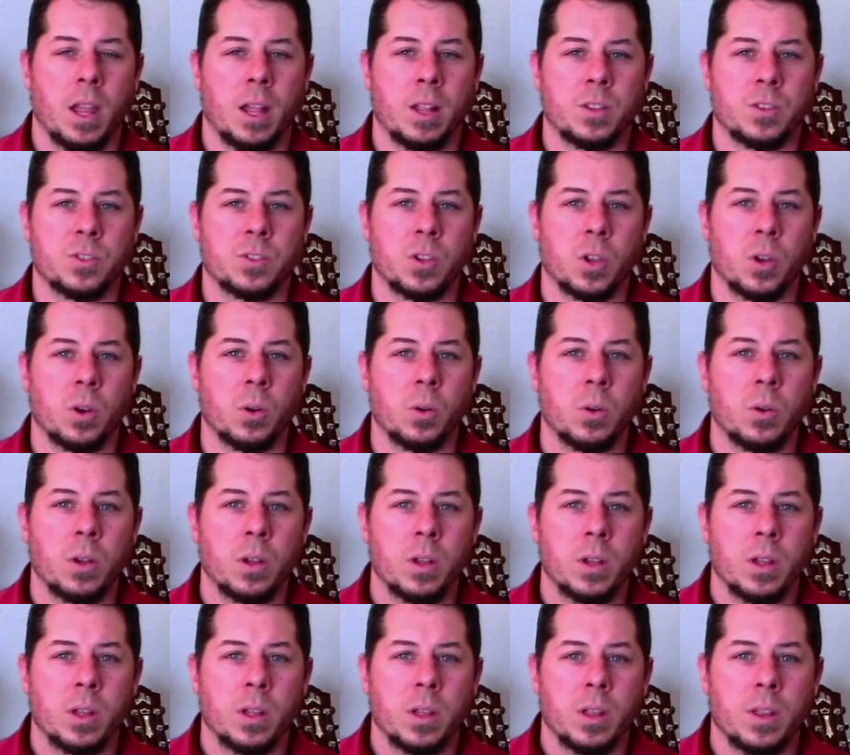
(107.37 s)
And so,
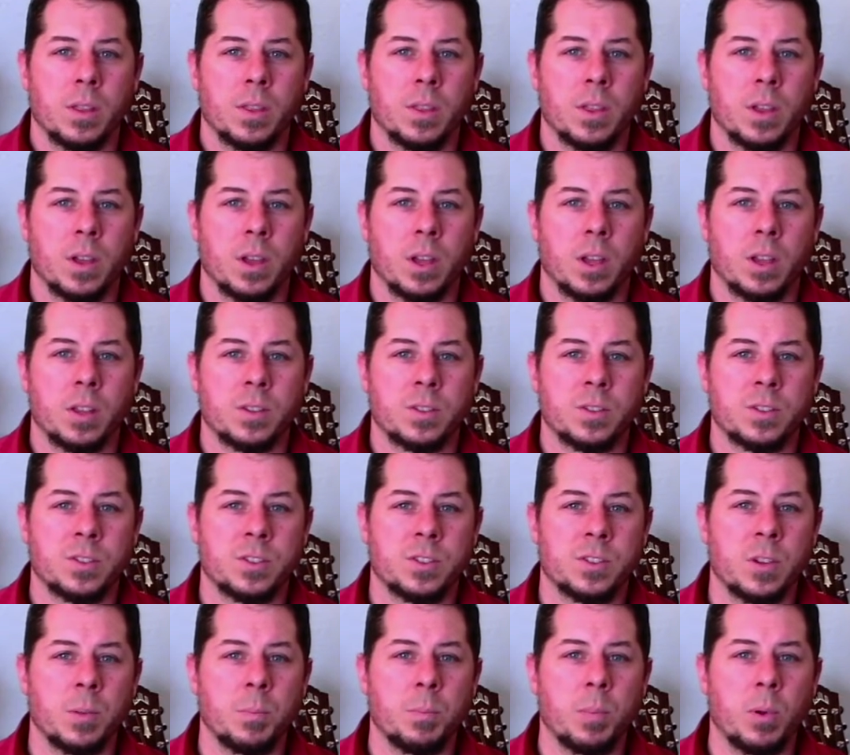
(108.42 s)
the
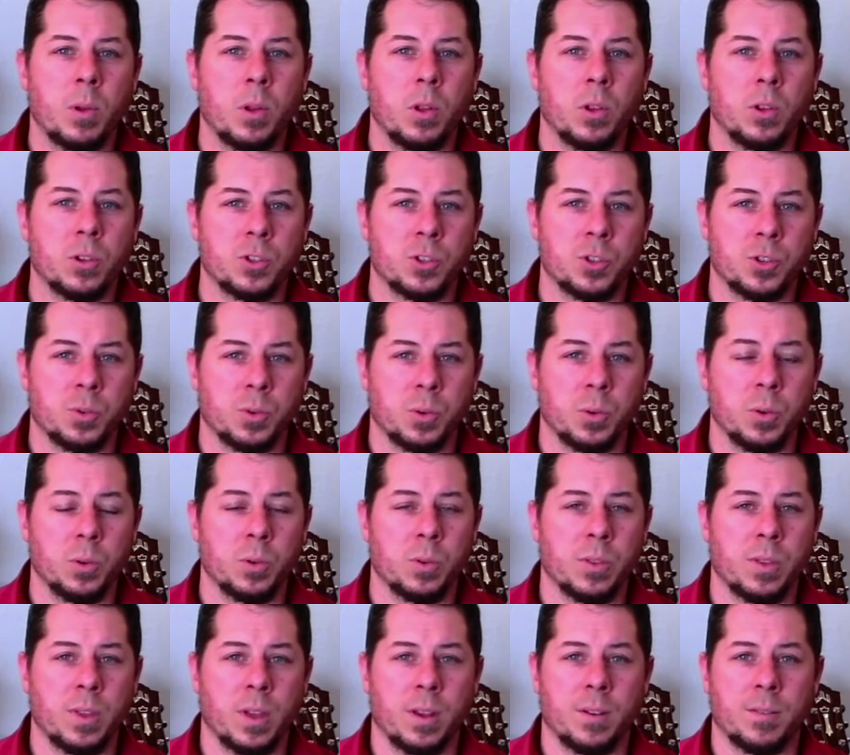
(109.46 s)
simple
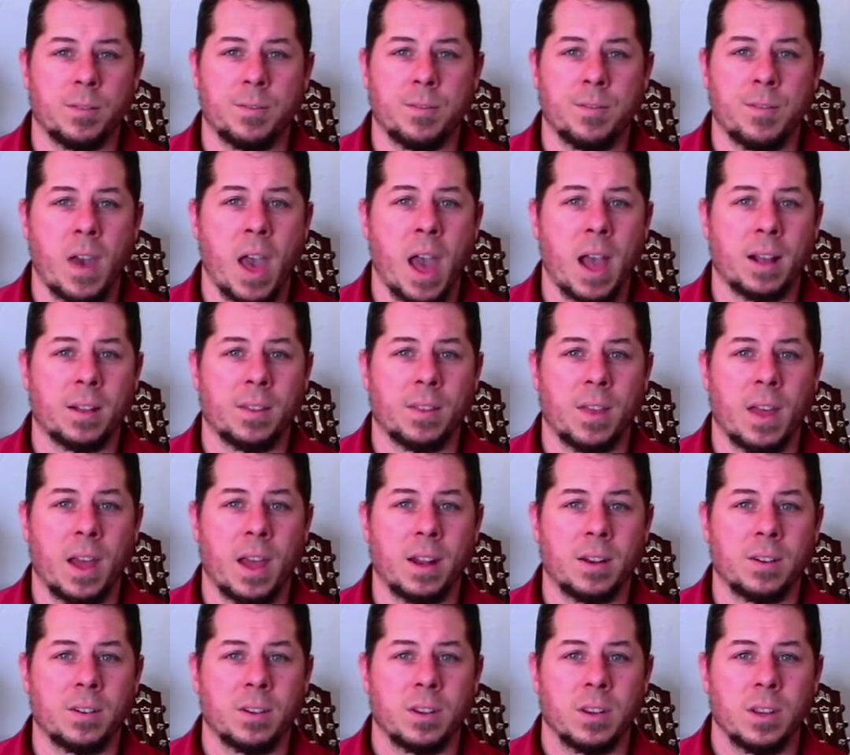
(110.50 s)
truth and fact
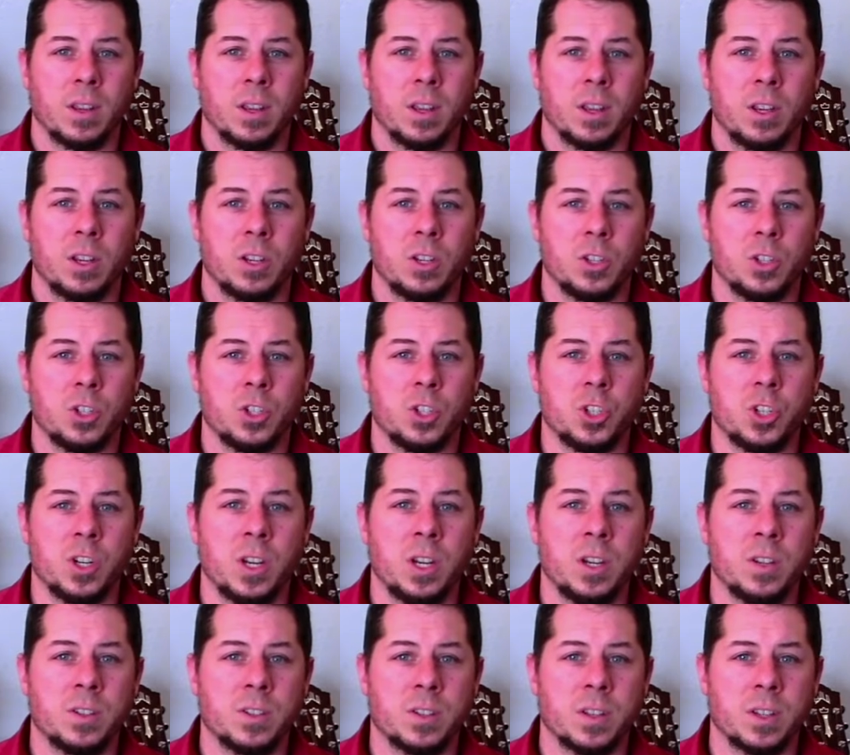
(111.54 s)
that
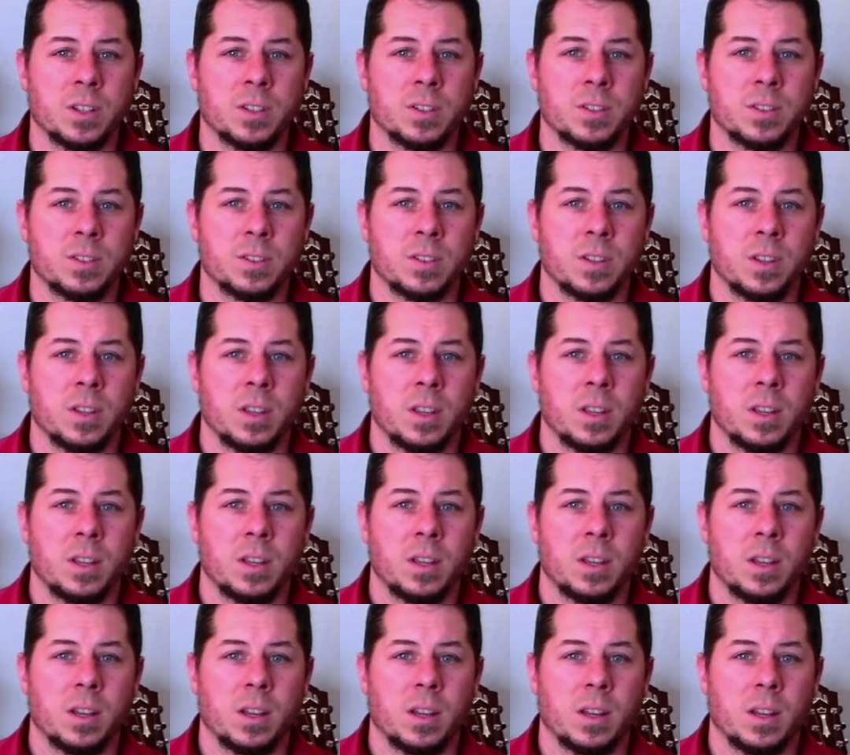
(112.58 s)
Jesus
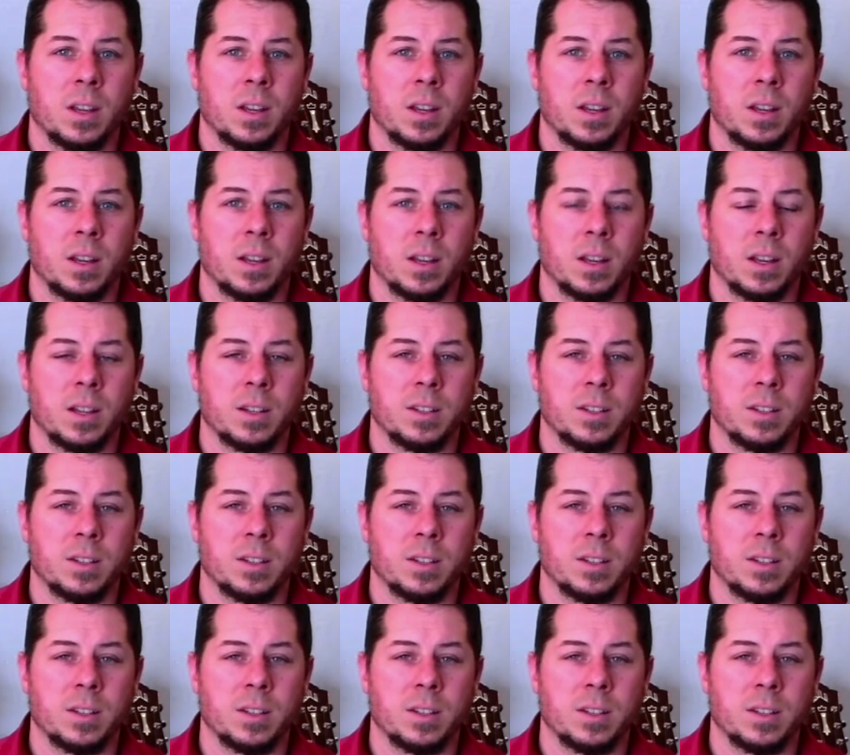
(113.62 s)
uh,